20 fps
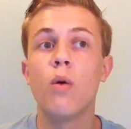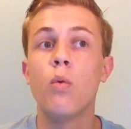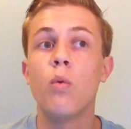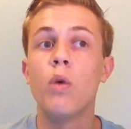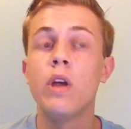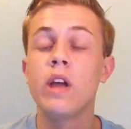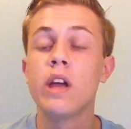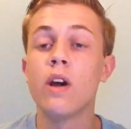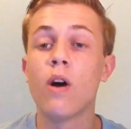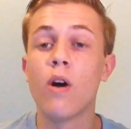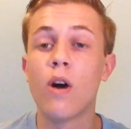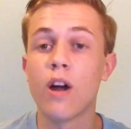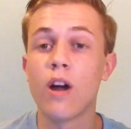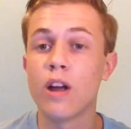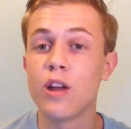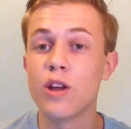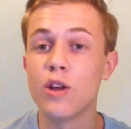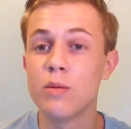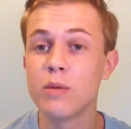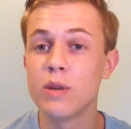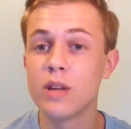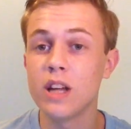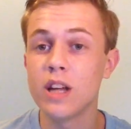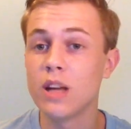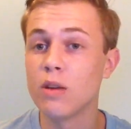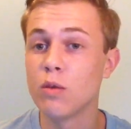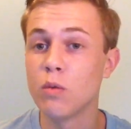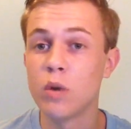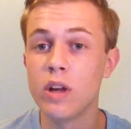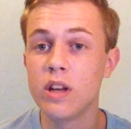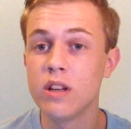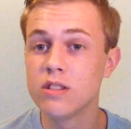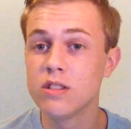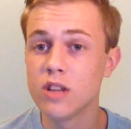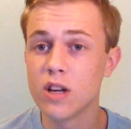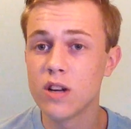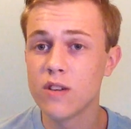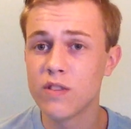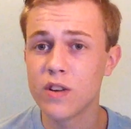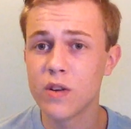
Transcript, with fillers: we are human and we deserve